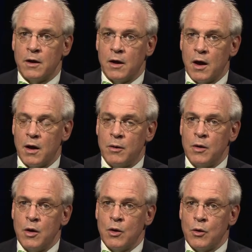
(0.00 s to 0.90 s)
uh,
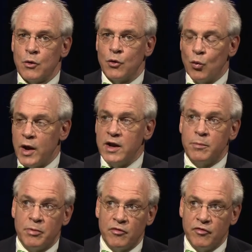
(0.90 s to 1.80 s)
the way to
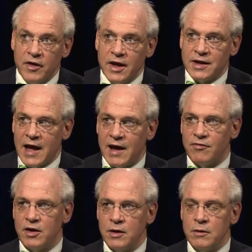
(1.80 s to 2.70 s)
prevent
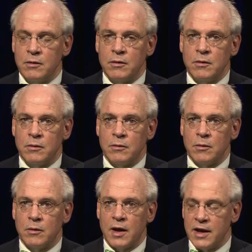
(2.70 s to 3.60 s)
having
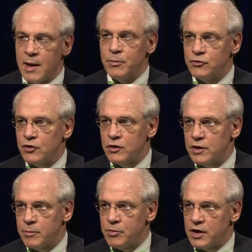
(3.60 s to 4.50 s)
an episode of
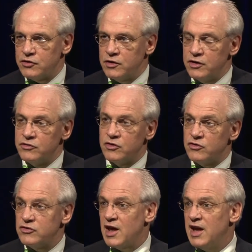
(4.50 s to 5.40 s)
depression is to
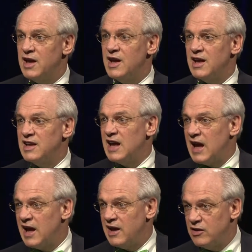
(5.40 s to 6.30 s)
stay
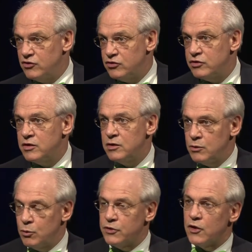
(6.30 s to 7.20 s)
engaged
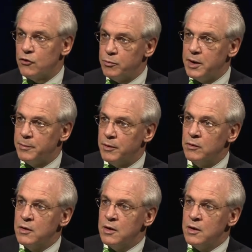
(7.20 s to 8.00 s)
with other people.